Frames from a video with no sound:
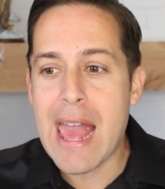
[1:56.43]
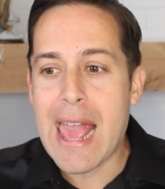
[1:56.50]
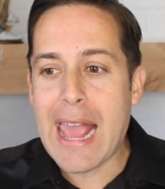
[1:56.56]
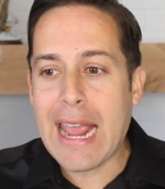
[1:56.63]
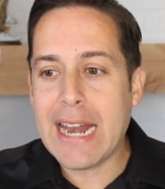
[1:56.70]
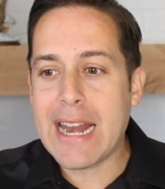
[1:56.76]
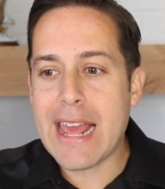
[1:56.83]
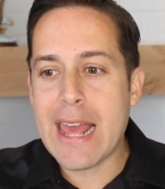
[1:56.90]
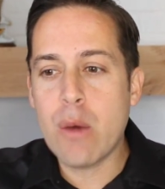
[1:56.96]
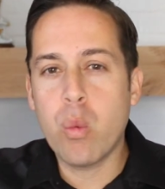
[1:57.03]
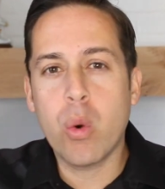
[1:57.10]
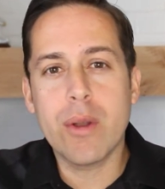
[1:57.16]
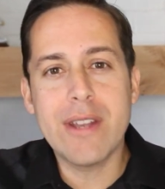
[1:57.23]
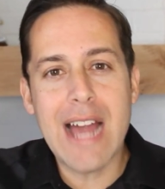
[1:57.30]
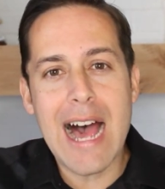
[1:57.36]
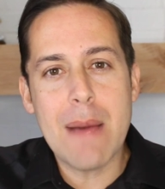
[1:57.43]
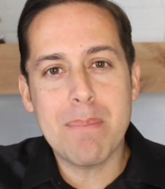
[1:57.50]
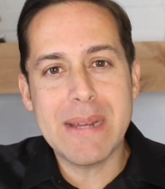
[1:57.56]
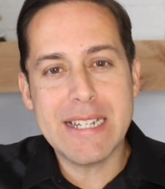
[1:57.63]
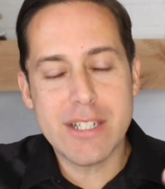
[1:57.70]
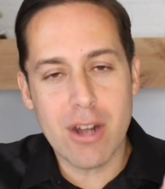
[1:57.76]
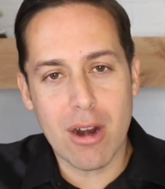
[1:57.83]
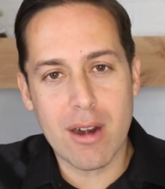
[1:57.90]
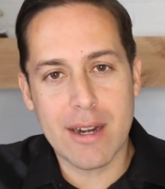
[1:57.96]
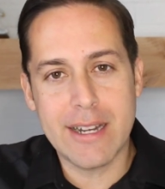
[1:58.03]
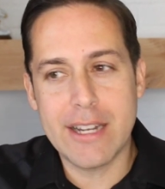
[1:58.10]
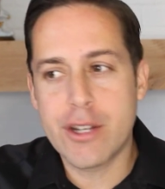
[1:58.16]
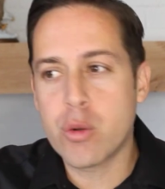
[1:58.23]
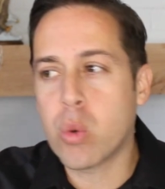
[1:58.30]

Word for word: and it will not be targeted